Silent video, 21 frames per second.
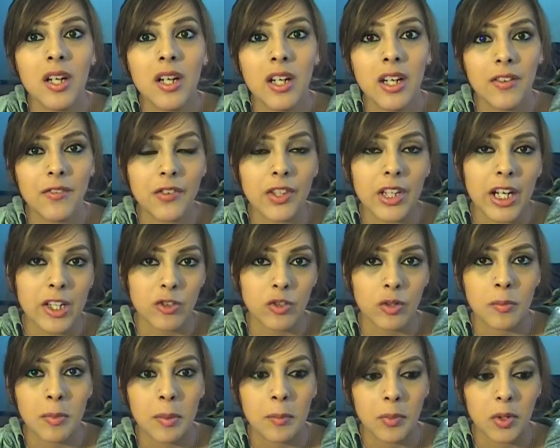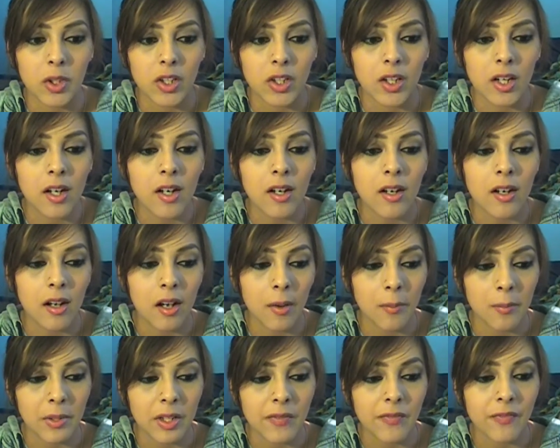if you guys remember,
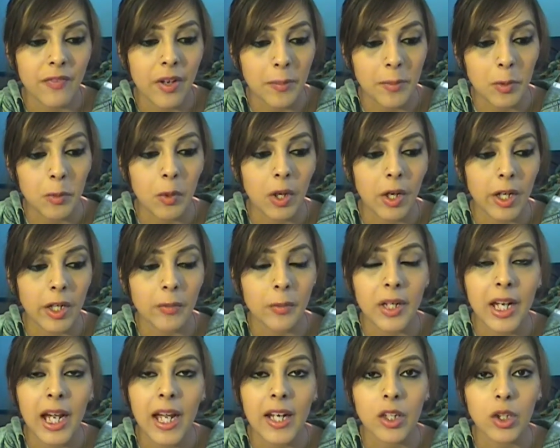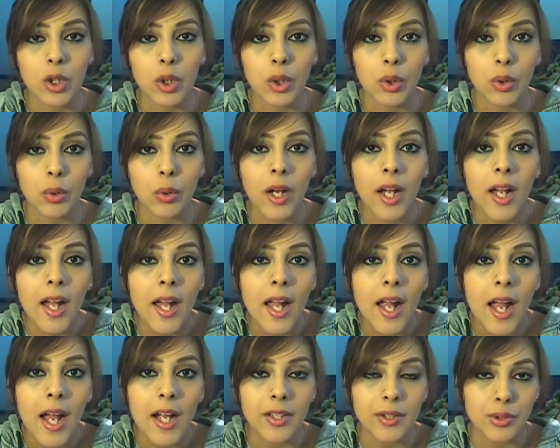in February we had to go
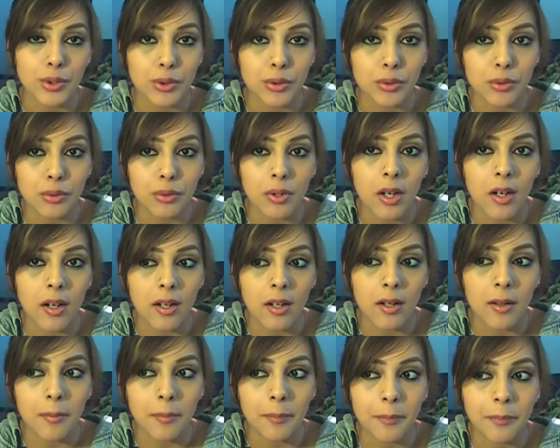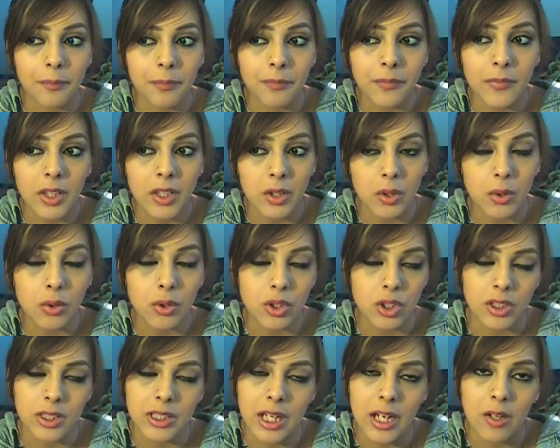and do an
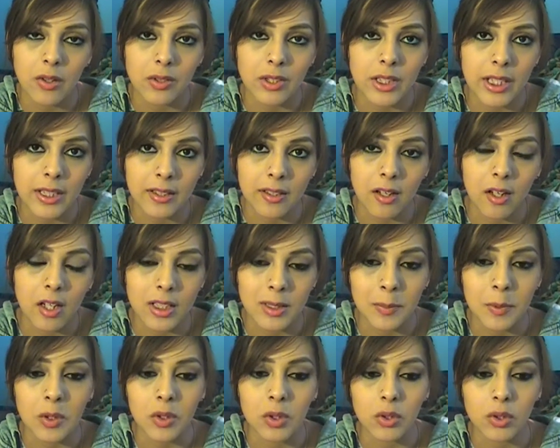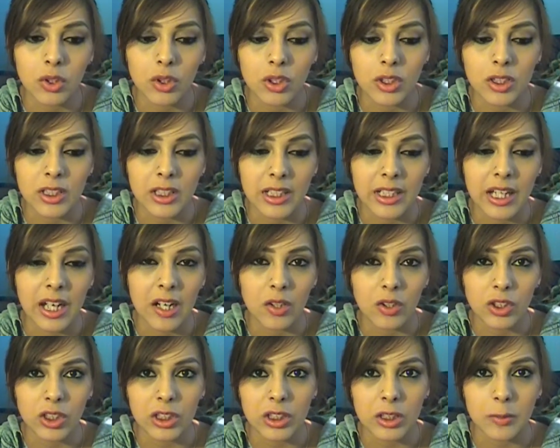ultrasound at the hospital to see how
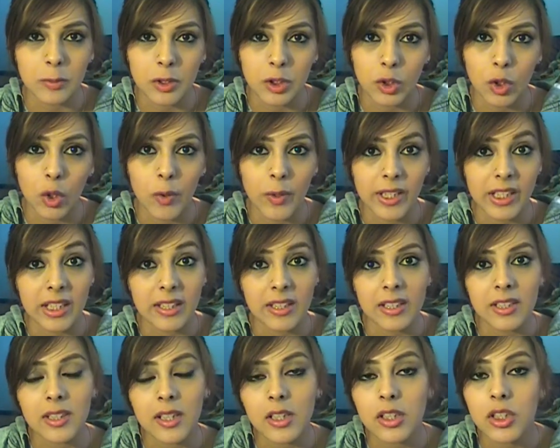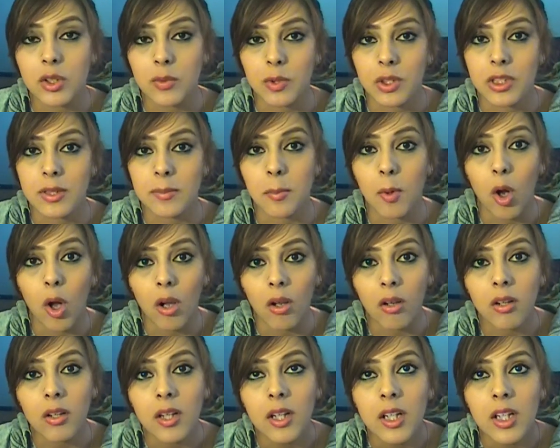she was growing, and they said she was
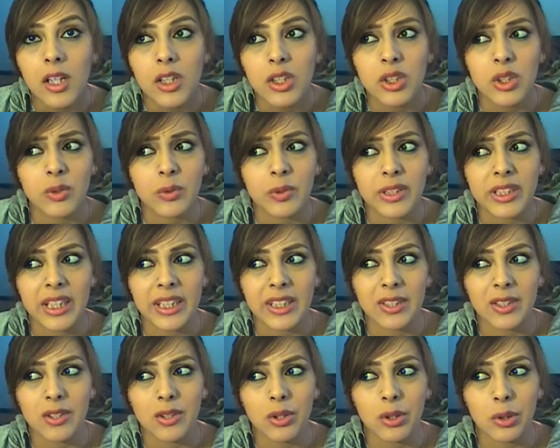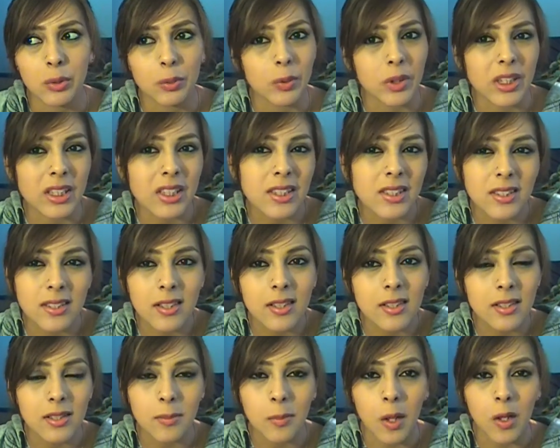small. She was like 2 weeks
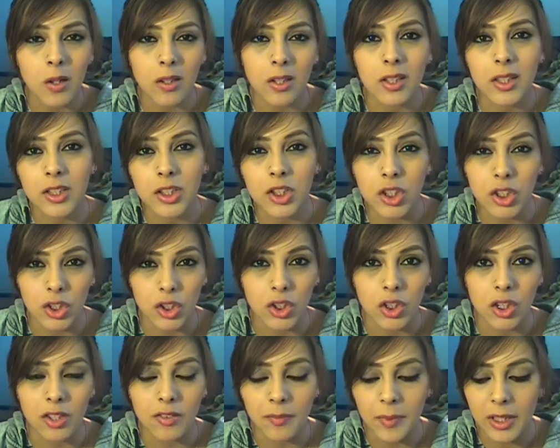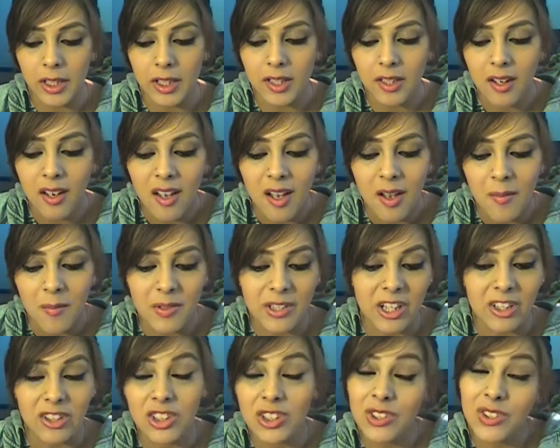smaller than she should have been, but
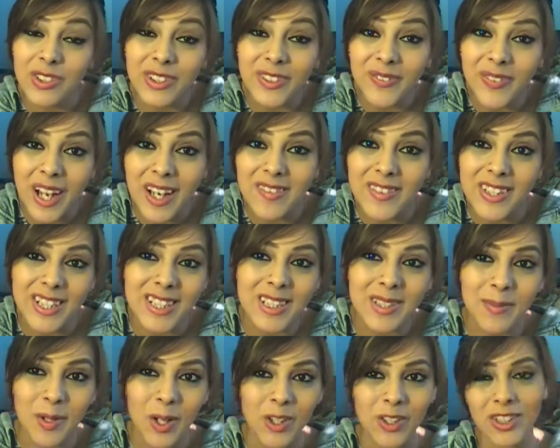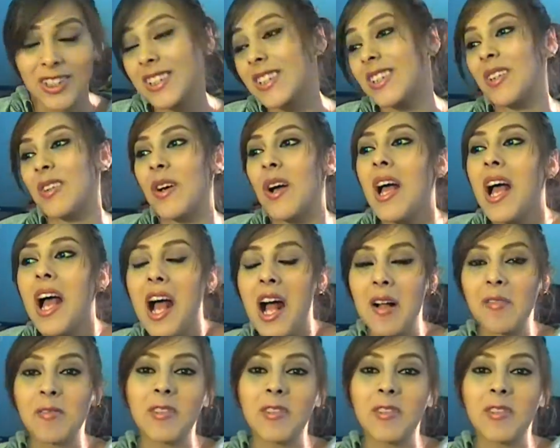now she's only 5 days smaller, so I'm